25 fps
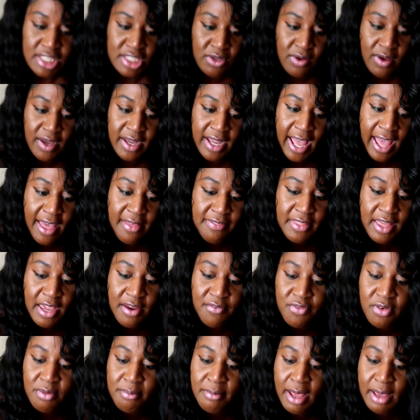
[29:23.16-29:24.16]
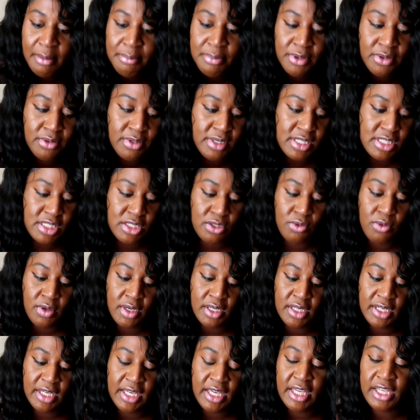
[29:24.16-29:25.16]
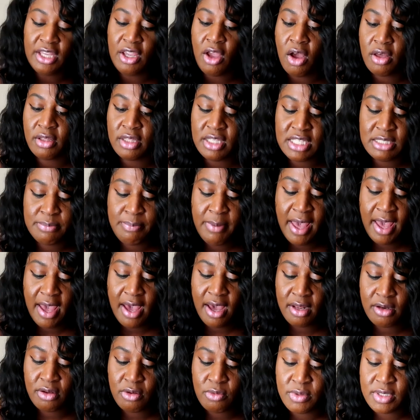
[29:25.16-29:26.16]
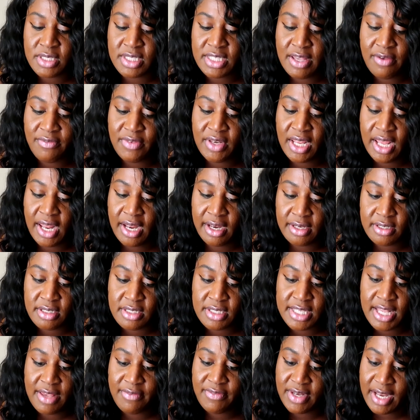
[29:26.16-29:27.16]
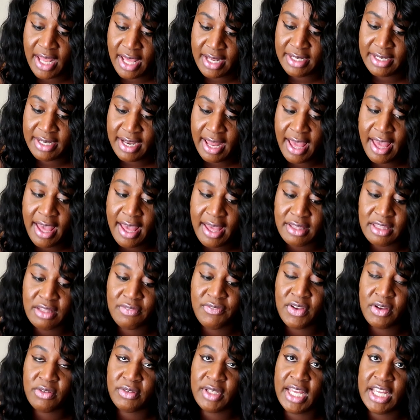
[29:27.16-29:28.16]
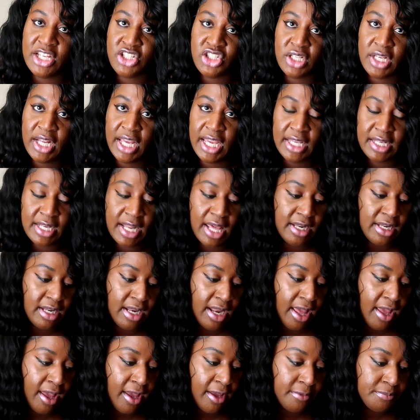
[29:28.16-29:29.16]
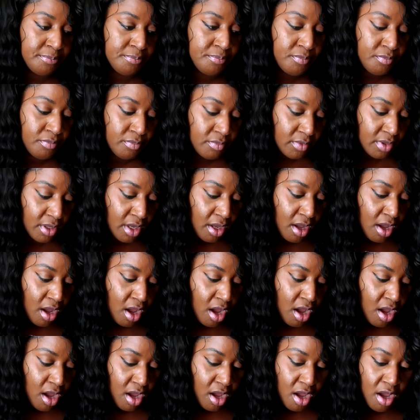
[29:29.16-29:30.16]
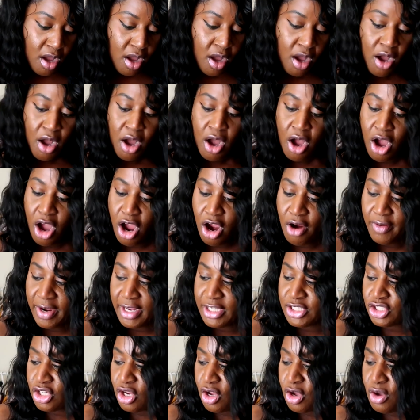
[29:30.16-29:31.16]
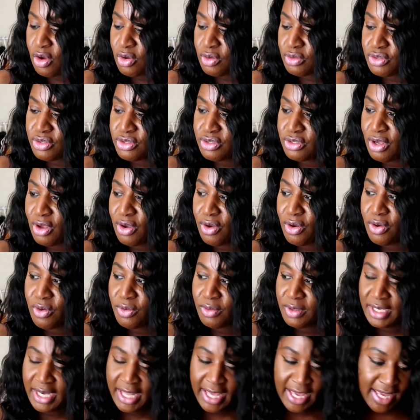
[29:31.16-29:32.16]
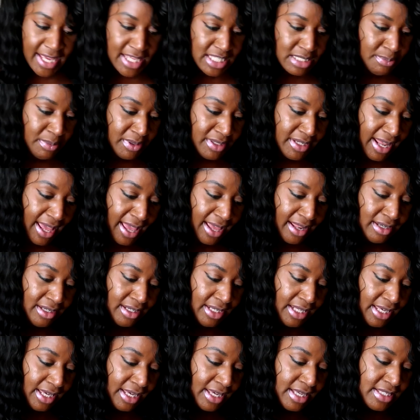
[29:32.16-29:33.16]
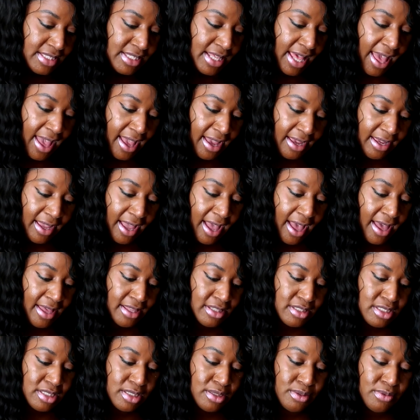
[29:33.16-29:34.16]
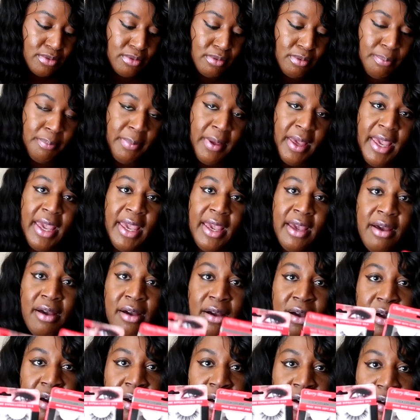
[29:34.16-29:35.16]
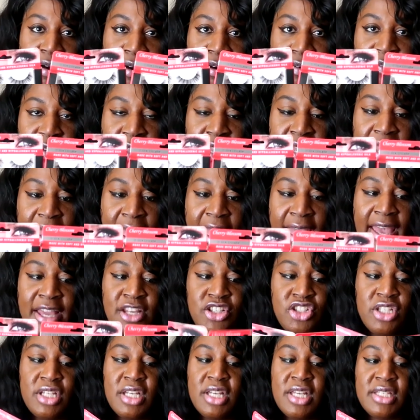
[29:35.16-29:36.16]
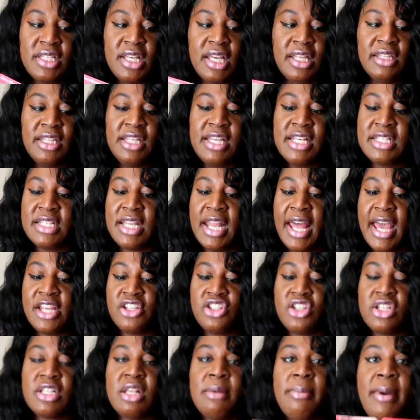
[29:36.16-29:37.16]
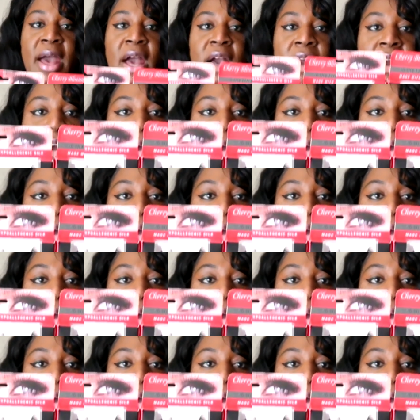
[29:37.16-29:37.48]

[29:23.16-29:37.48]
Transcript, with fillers: so i got that from my beauty store and again y'all this paddle was 7 7.99 the foundation 8.99 all right y'all so last but not least i got two pair of lashes and these lashes are by a